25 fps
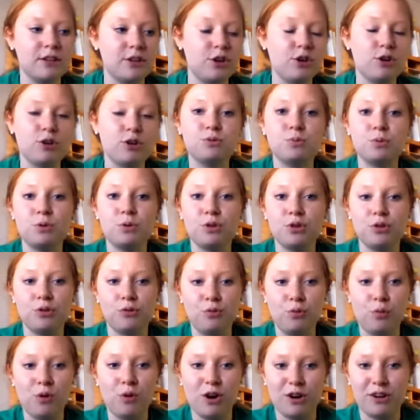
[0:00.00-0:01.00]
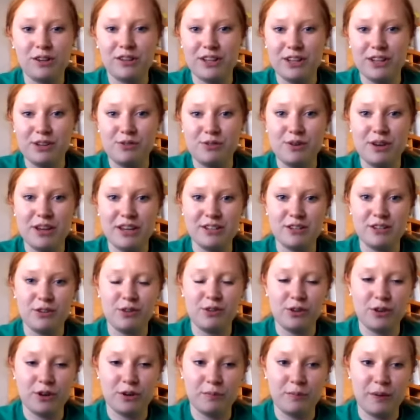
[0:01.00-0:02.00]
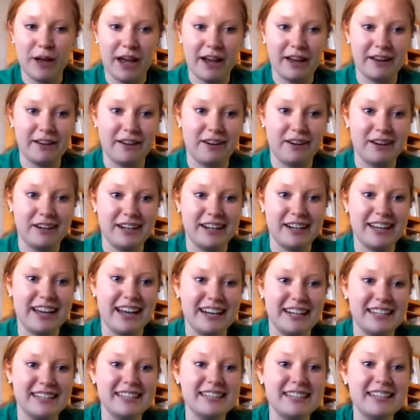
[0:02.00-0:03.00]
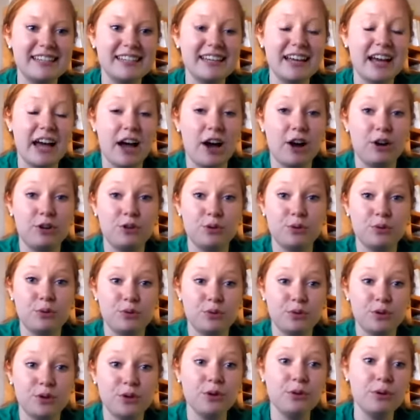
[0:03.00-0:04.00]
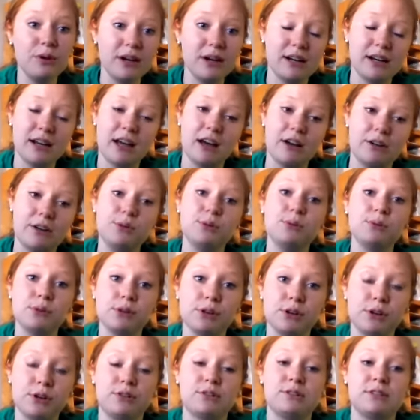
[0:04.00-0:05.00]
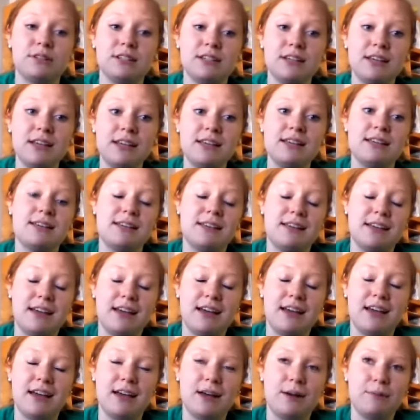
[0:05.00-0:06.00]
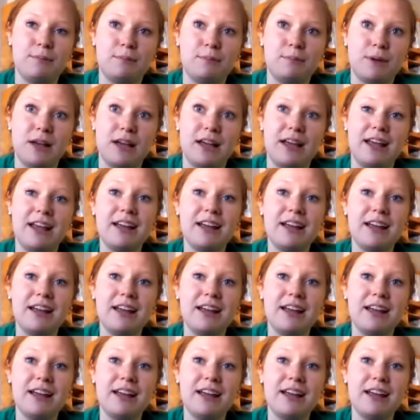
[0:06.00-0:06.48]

years worth of work that you get to look back on and kind of see how you grew and how you learned.